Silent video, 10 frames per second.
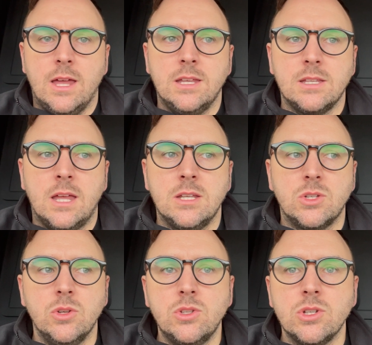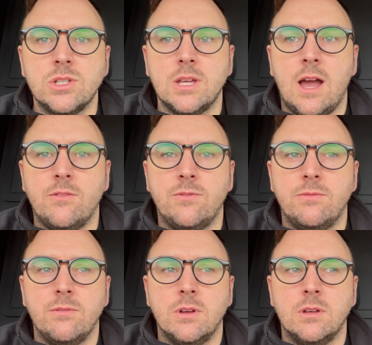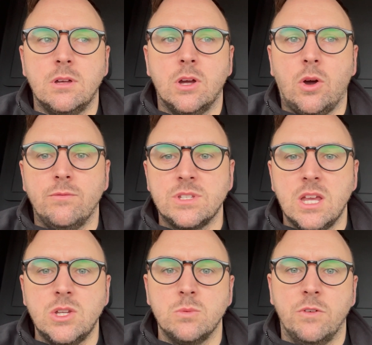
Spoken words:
And it's good just to have a conversation